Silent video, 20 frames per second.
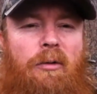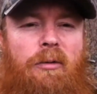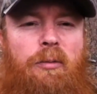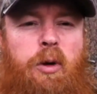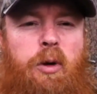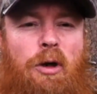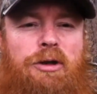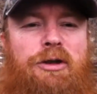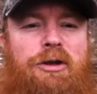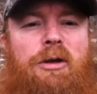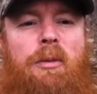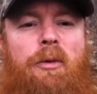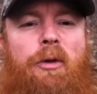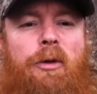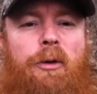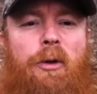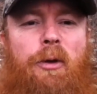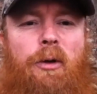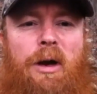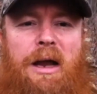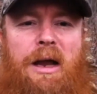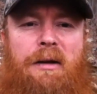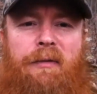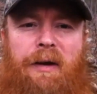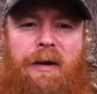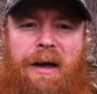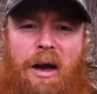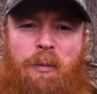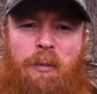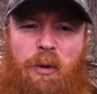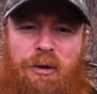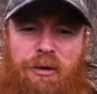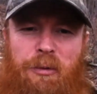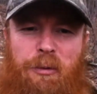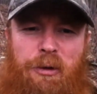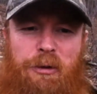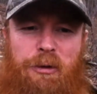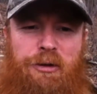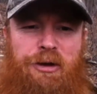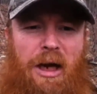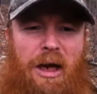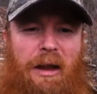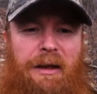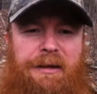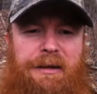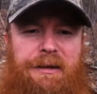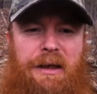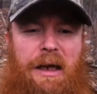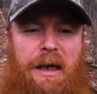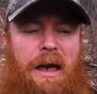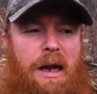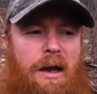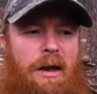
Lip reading: push them through envy, not push them through jealousy,